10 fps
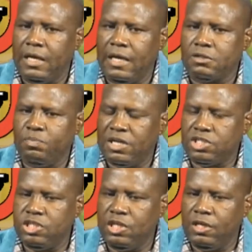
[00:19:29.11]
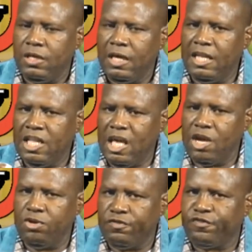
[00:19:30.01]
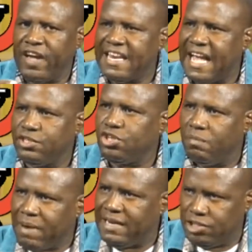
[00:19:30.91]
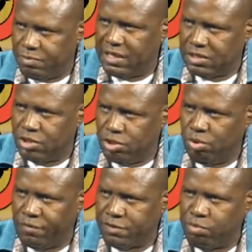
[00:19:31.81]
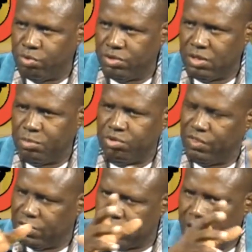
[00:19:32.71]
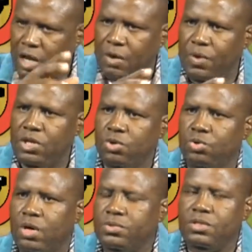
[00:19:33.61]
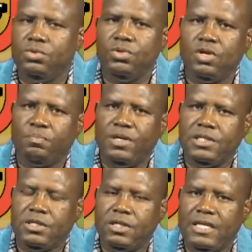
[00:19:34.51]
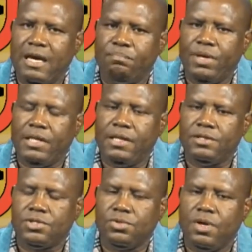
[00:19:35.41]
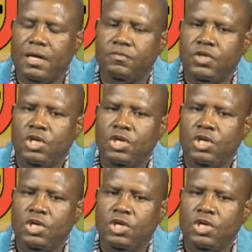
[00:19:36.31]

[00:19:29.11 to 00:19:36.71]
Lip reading: especially in the area of financial management, because you have spoken about this when you go out to do your political campaigning and so on.